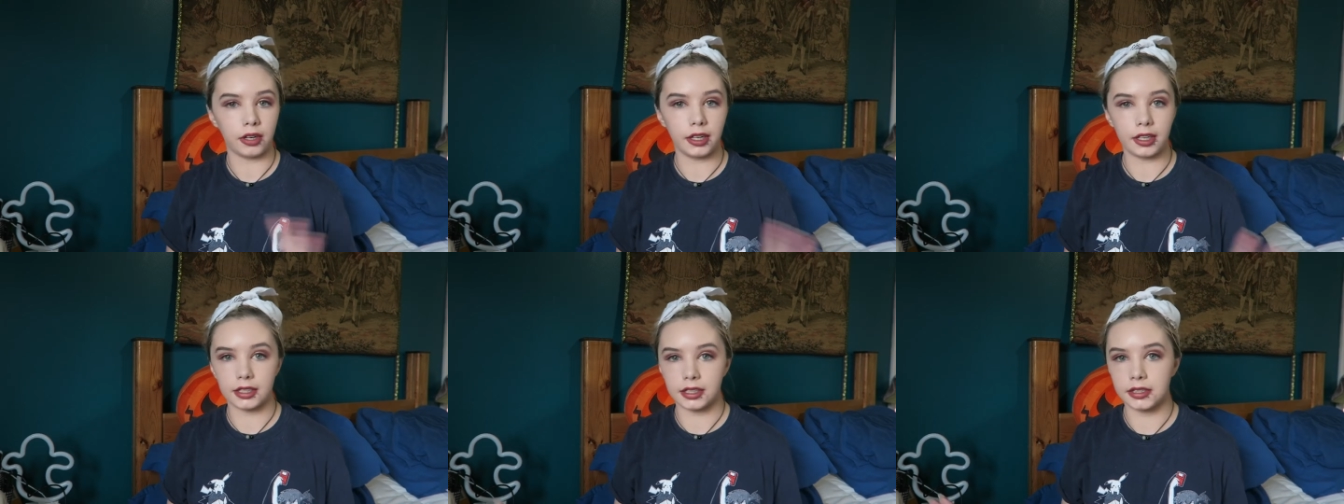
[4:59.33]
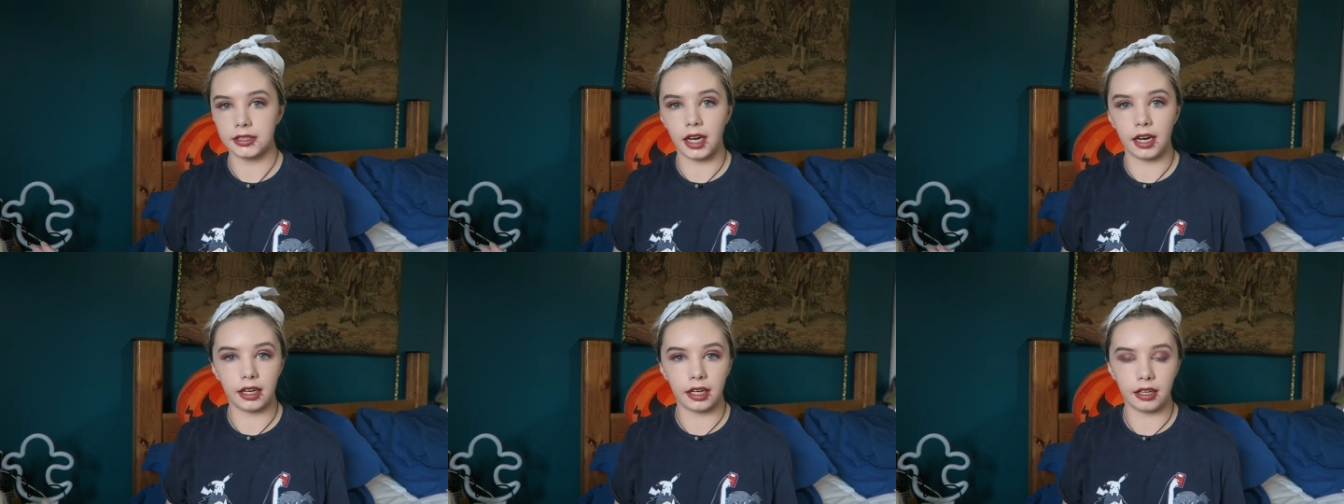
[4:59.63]
It's
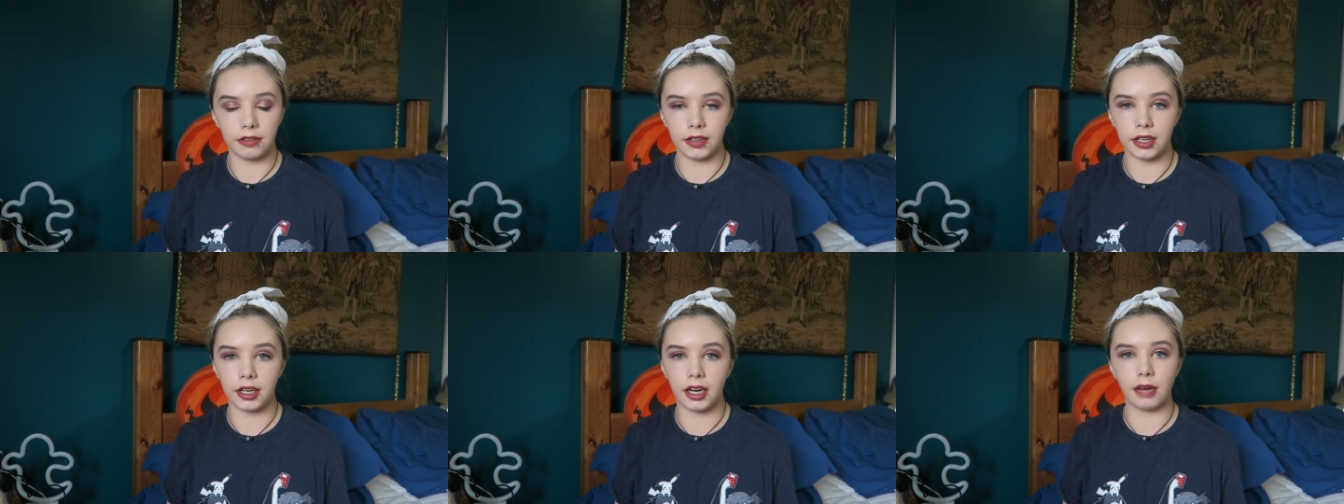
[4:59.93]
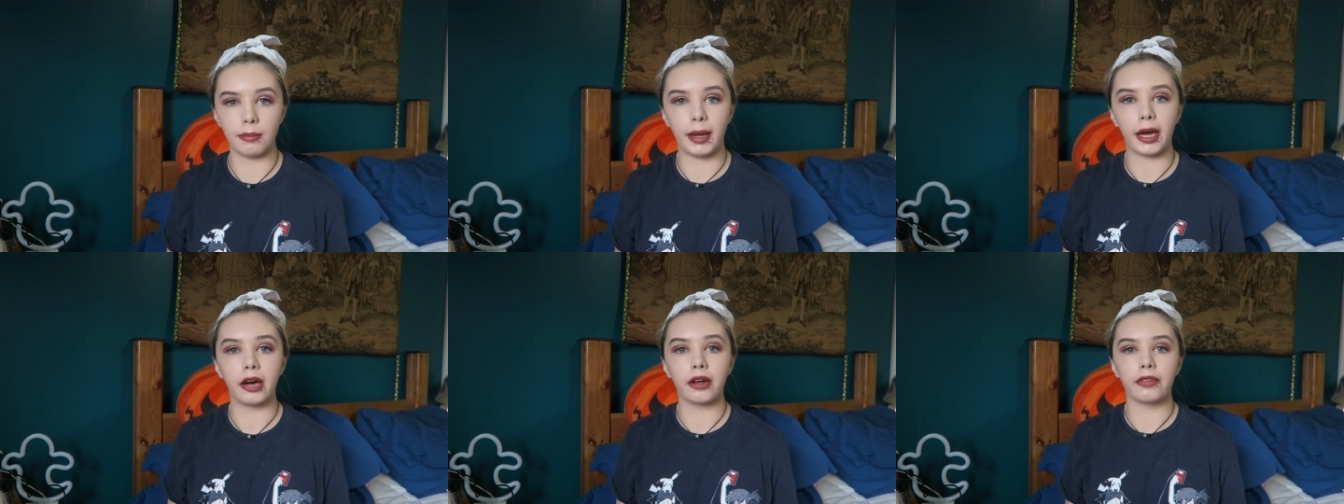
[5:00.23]
not even
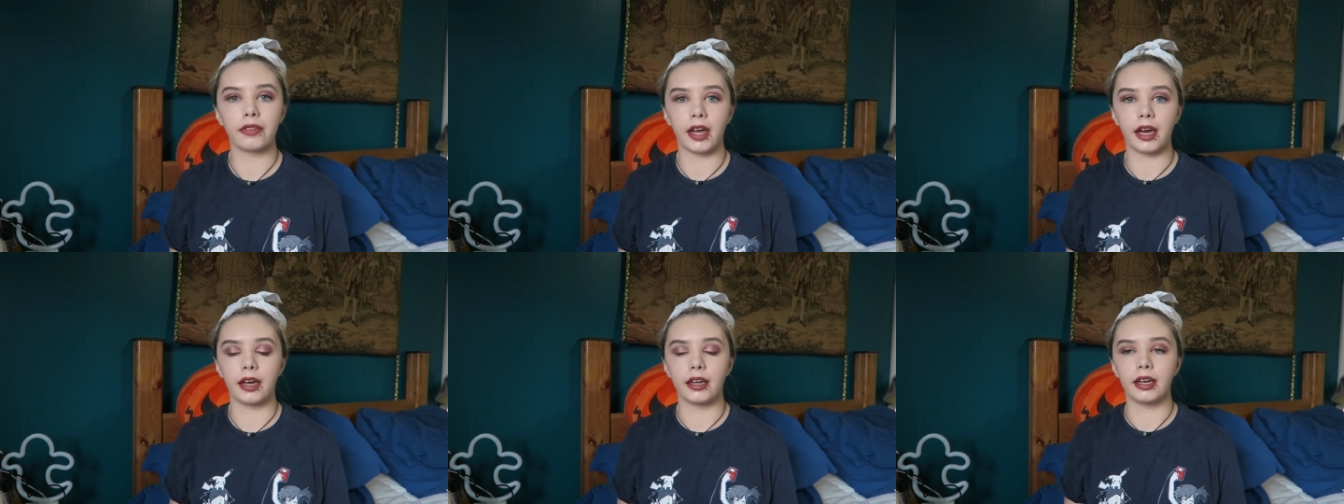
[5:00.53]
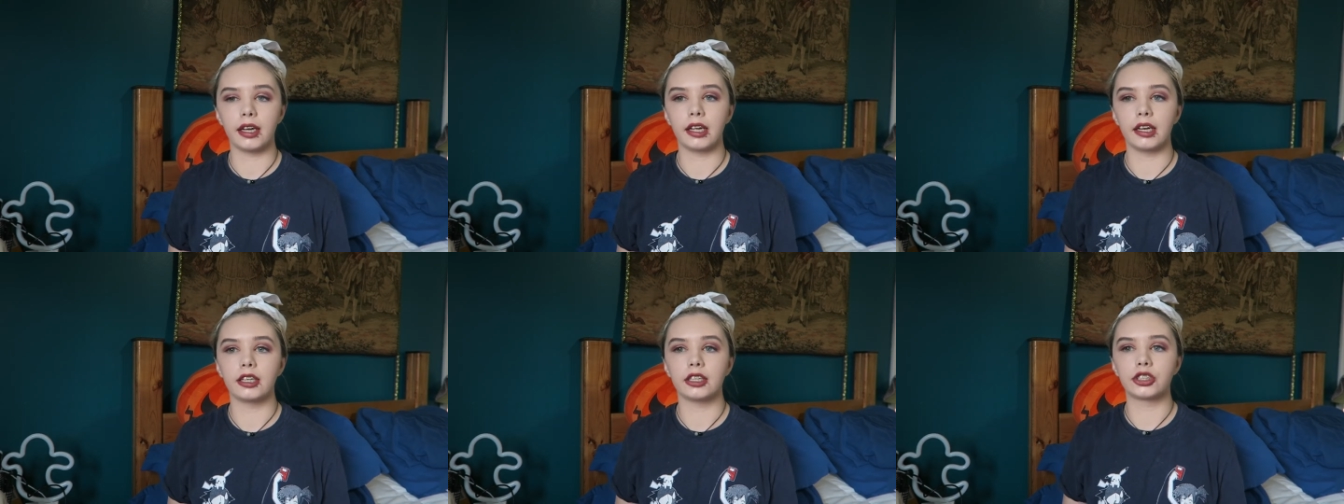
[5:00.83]
about that.
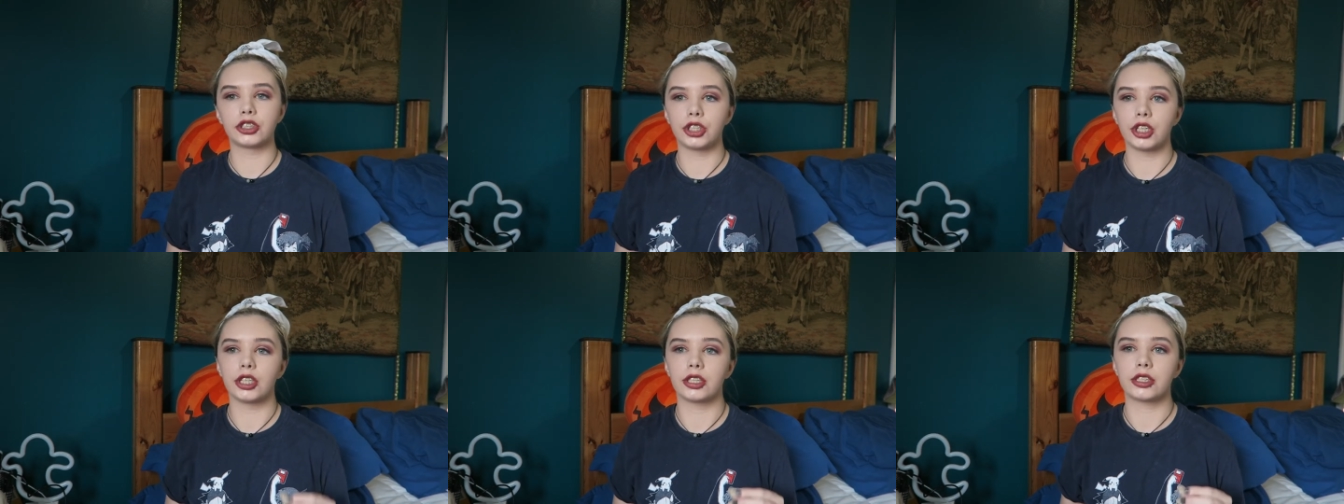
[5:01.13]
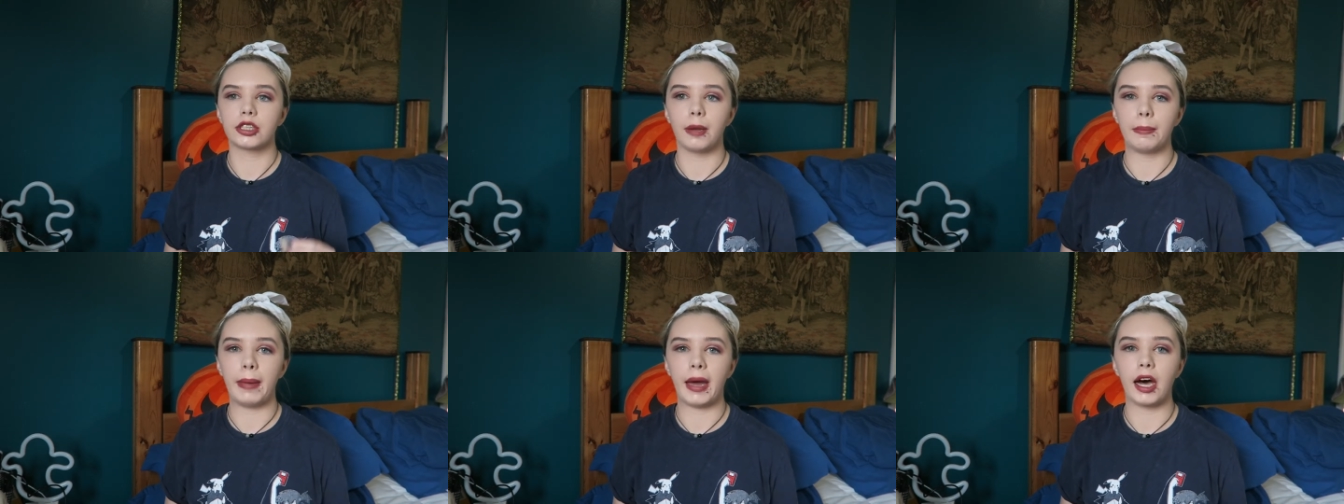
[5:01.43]
It is
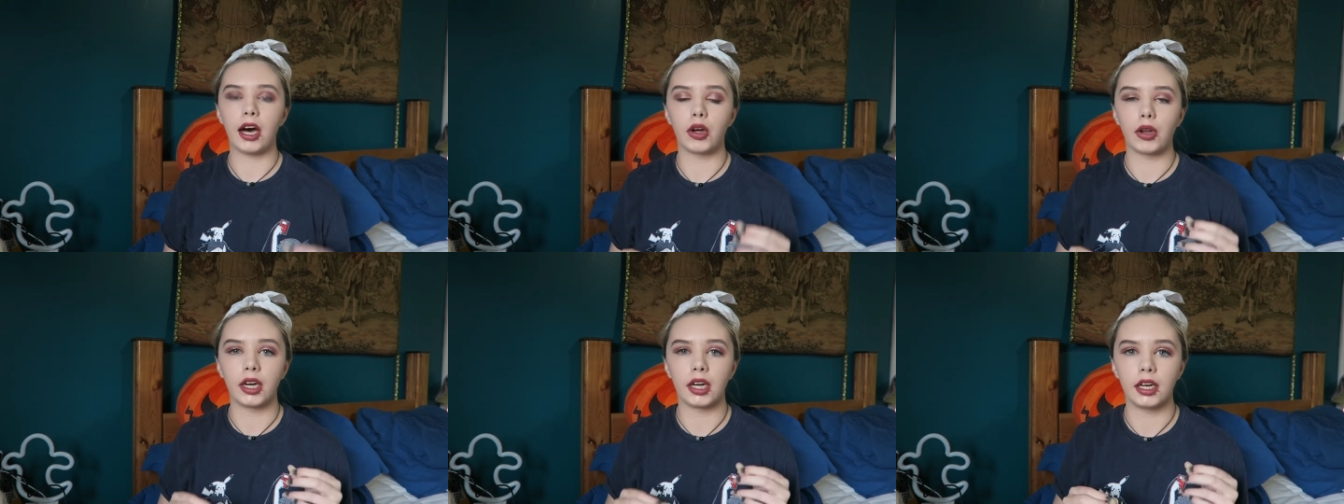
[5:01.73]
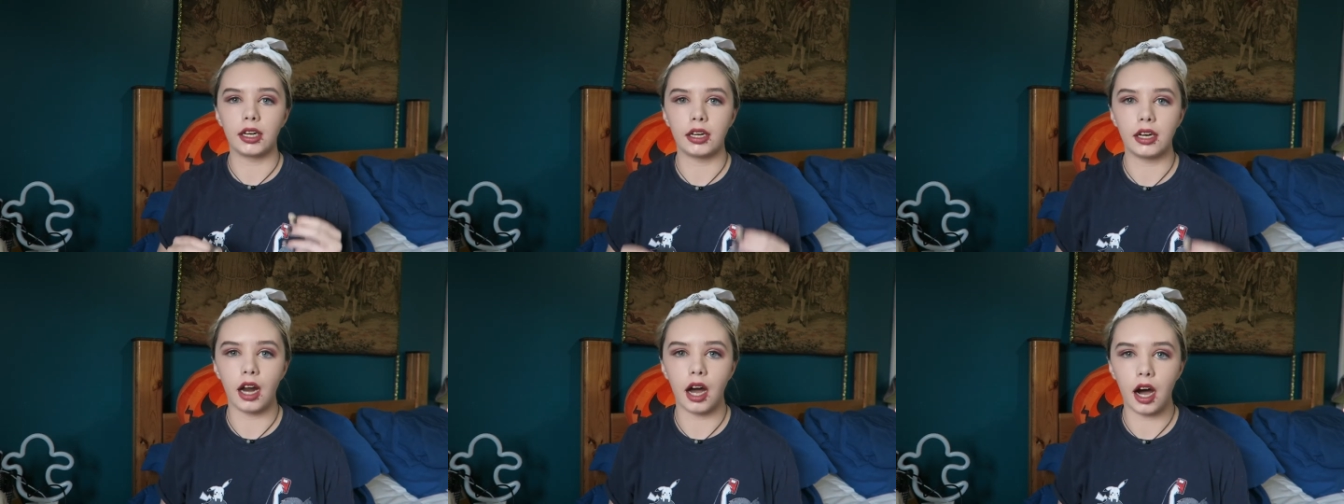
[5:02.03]
just about
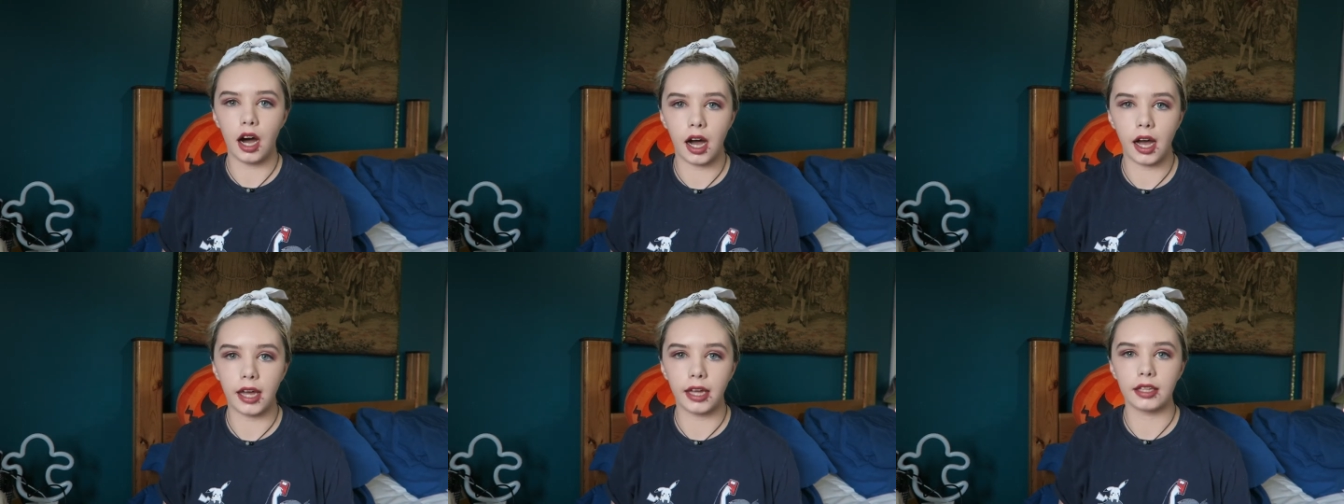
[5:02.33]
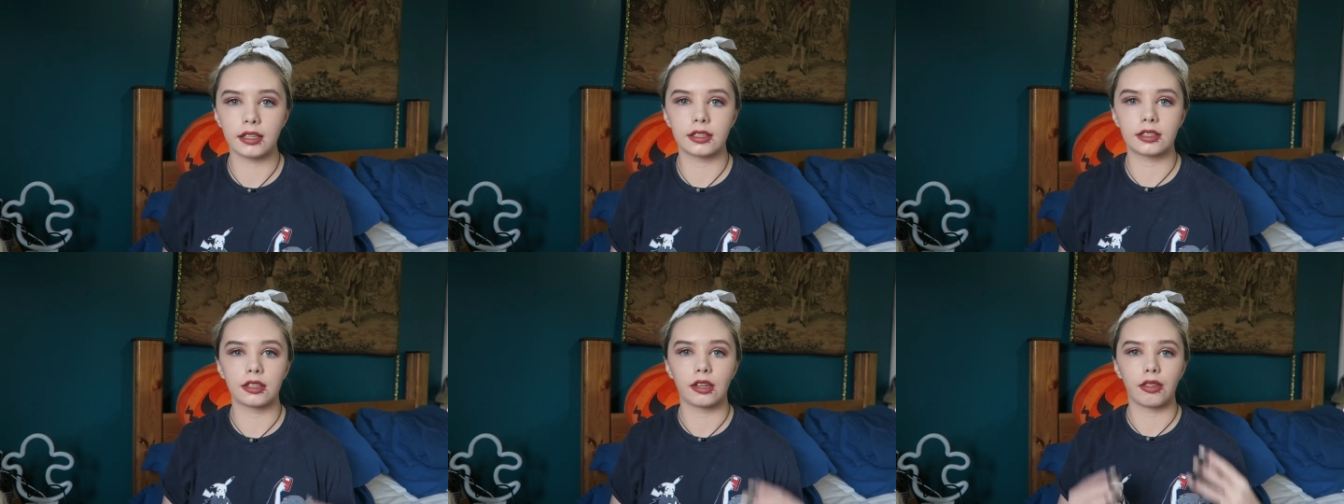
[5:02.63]
not
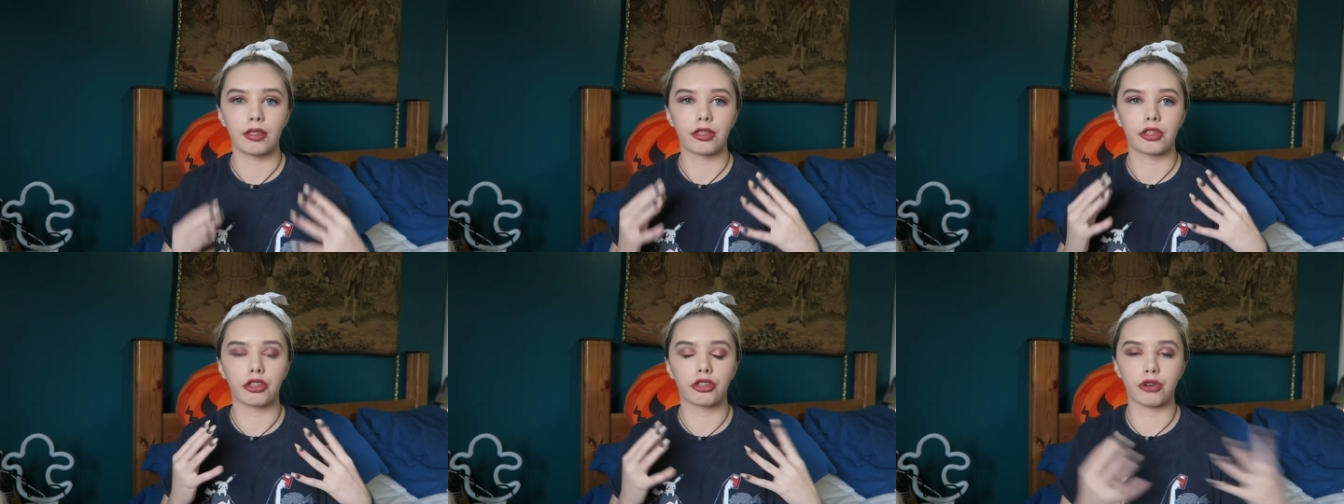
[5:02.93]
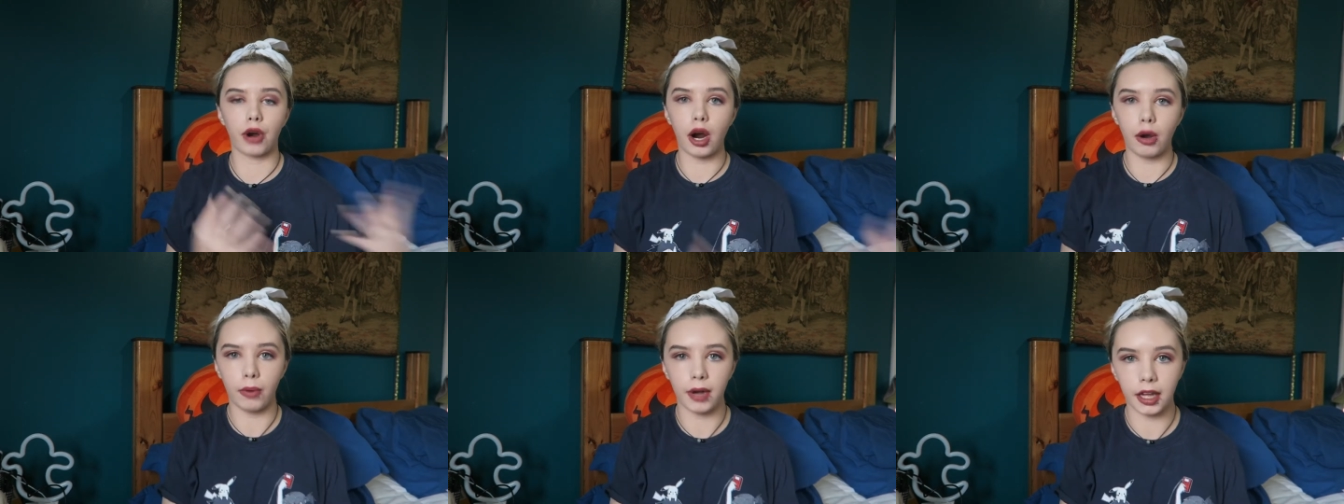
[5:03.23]

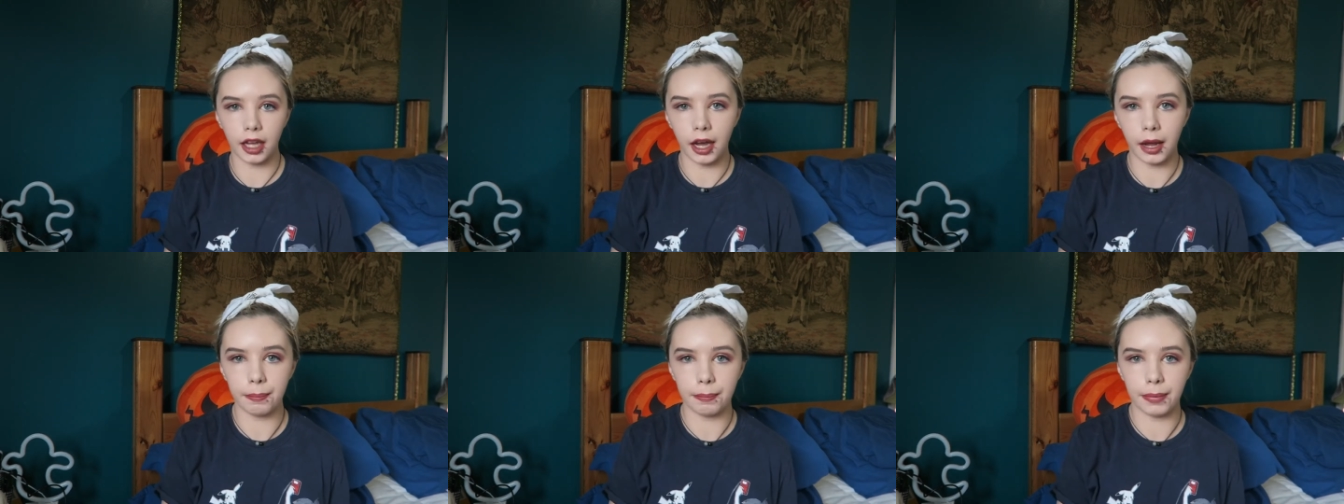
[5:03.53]
throwing up